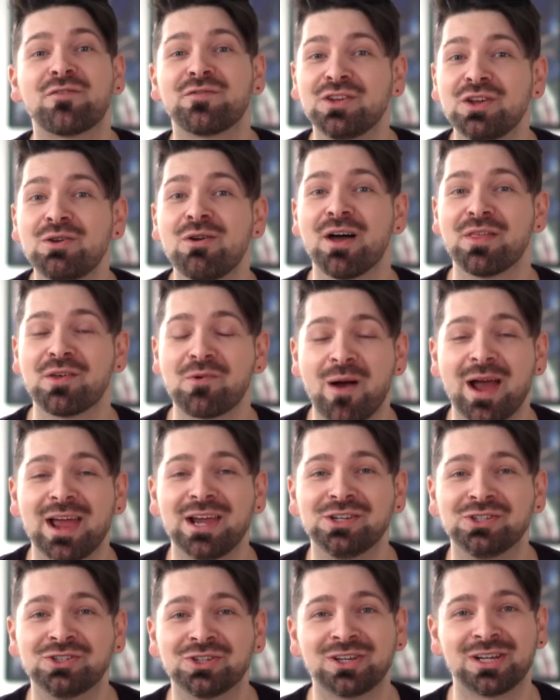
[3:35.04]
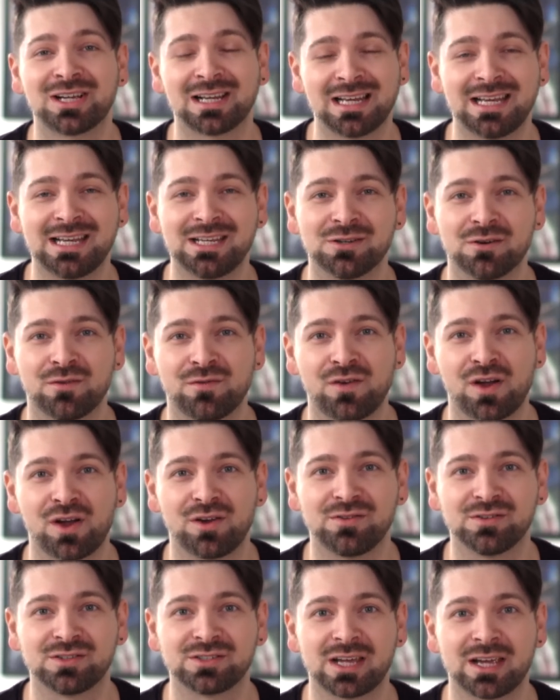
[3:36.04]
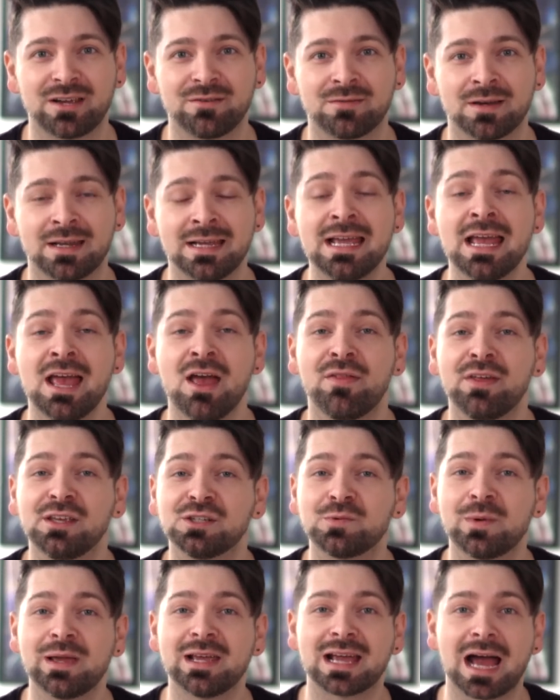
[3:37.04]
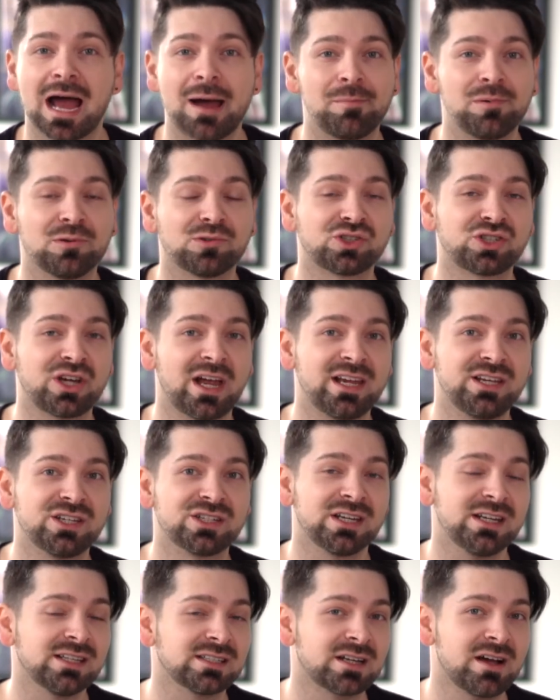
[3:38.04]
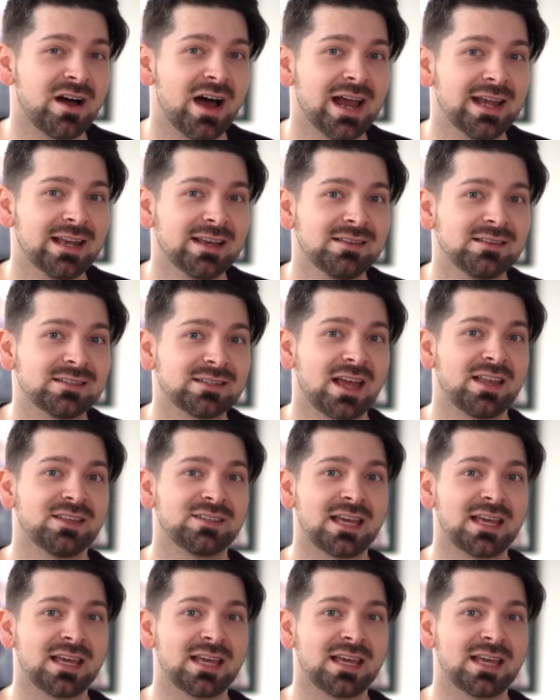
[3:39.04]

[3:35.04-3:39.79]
a few other ways you can clean your phone safely. This week Apple changed its guidance and